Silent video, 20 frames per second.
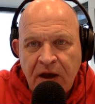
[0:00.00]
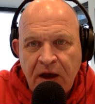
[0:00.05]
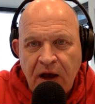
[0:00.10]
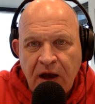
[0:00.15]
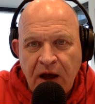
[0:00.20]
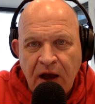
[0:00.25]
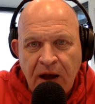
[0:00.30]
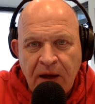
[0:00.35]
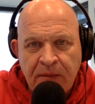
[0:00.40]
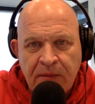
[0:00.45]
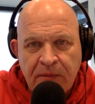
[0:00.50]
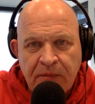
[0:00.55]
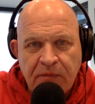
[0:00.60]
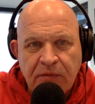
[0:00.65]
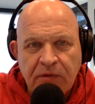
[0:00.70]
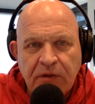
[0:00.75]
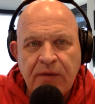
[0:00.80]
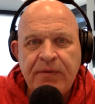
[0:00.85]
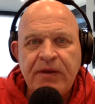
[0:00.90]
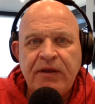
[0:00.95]
Let
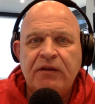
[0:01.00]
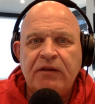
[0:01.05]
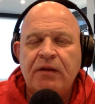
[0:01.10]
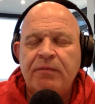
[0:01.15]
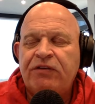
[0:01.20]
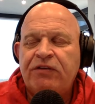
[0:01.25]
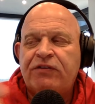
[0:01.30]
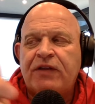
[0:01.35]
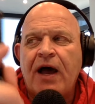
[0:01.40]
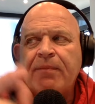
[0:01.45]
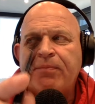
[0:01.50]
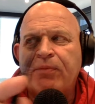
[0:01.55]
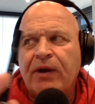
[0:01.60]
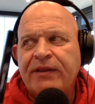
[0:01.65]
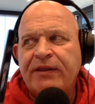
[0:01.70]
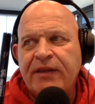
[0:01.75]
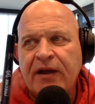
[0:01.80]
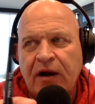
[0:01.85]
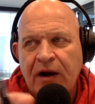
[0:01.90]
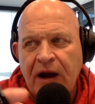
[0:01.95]
me stop
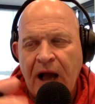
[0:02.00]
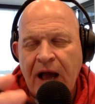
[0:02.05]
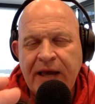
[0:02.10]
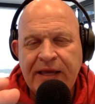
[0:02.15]
right there.